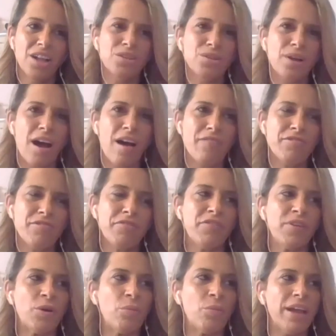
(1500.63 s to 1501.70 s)
Look, after
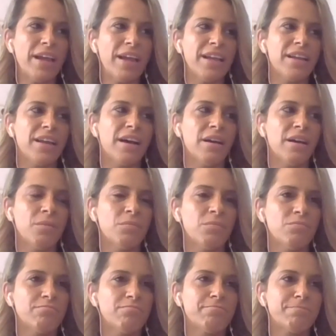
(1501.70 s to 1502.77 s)
filming,
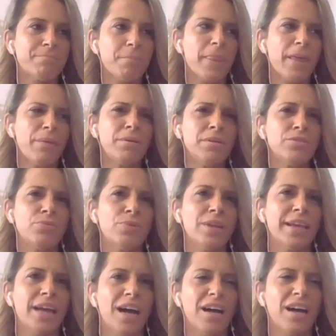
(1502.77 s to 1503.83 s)
it was really
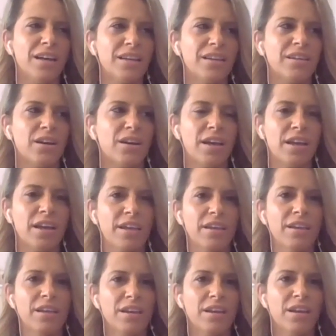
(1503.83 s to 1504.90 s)
hard. I
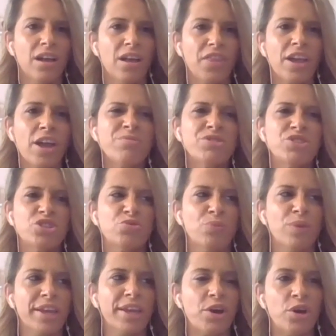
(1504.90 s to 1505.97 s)
think I was just
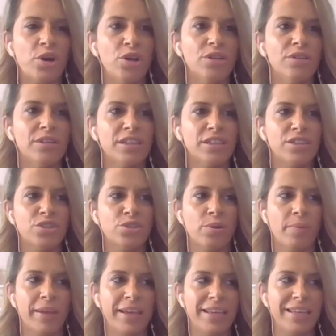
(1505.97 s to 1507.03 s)
really hurt. It took
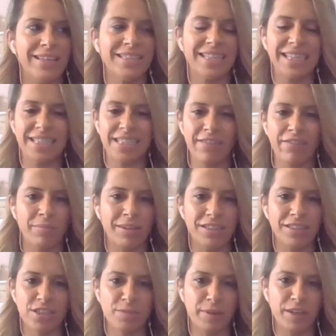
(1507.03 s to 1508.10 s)
me 6, 7 months
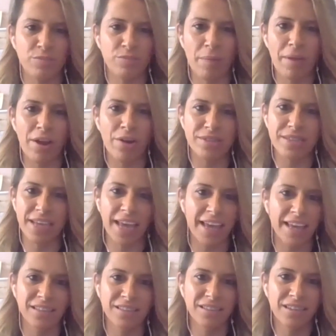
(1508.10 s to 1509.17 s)
to speak to my parents
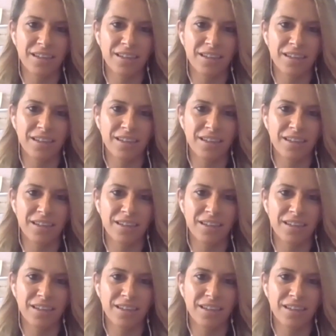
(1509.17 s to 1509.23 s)
again.